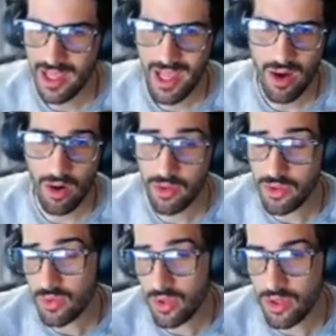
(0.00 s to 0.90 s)
Although you
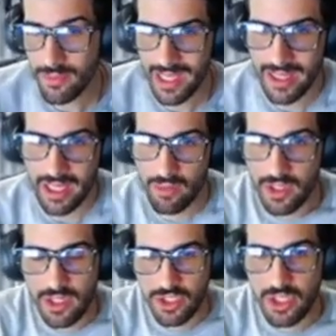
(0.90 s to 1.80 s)
could make like a
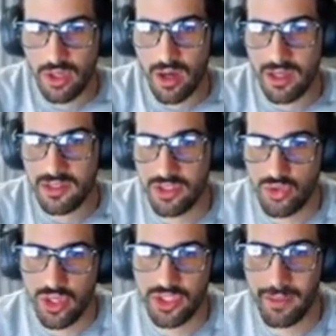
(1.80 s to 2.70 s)
reduction cost,
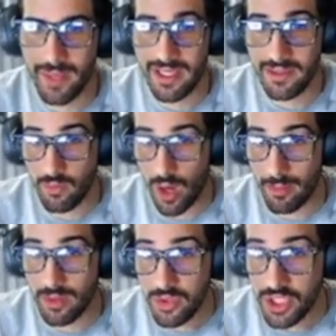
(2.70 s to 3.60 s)
destruction-based Rob
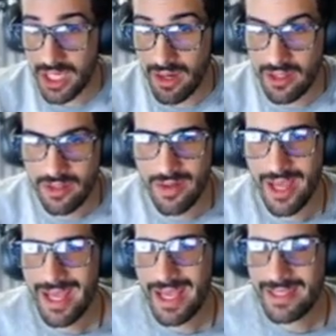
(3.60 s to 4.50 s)
Bellucci character.
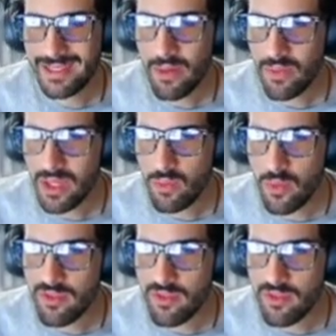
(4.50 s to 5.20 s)
It's not really what we've